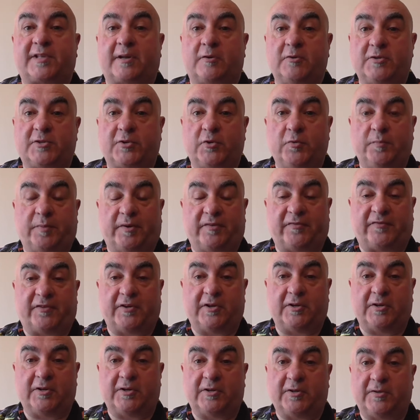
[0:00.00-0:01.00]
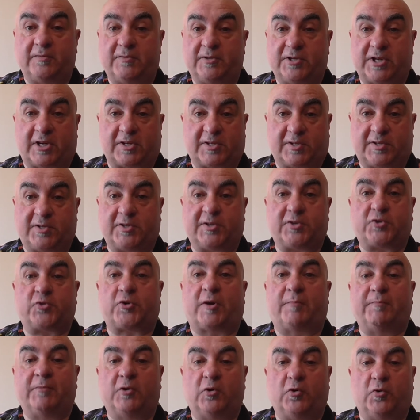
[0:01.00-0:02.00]
those who prefer just to
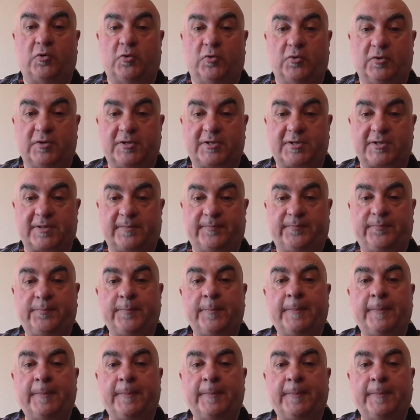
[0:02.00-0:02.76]
strum chords.